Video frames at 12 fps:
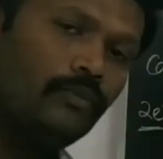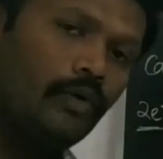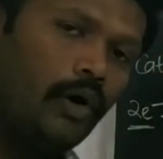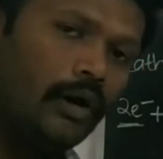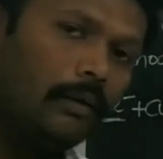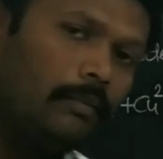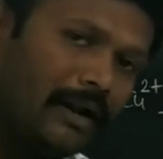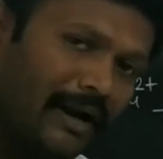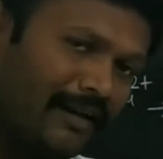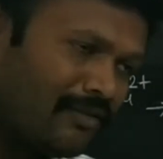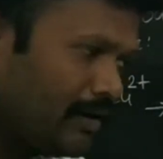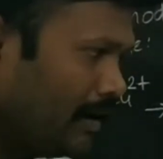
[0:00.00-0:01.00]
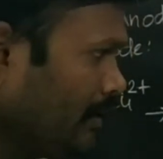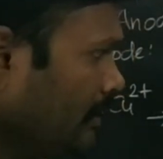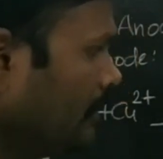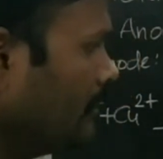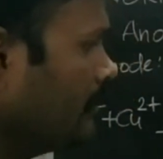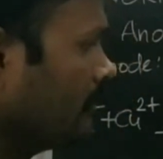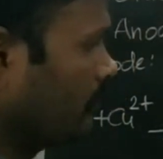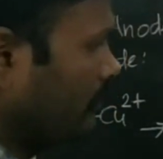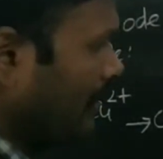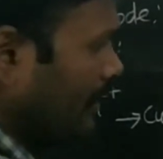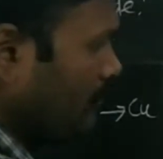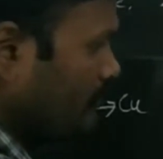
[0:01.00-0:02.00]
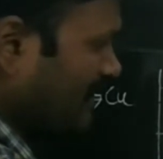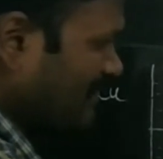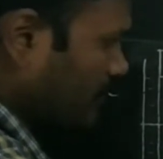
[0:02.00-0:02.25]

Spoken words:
Are you able to understand? So here you just